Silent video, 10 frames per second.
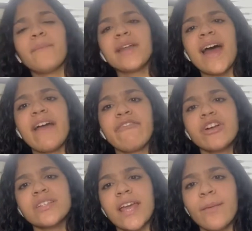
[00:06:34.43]
when I
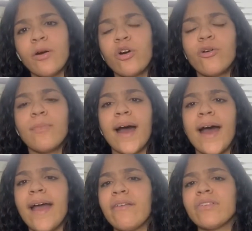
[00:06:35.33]
first came home
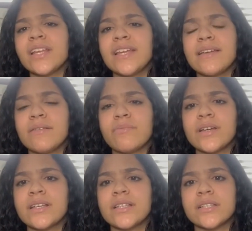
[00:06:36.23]
I really
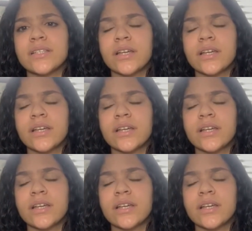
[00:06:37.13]
was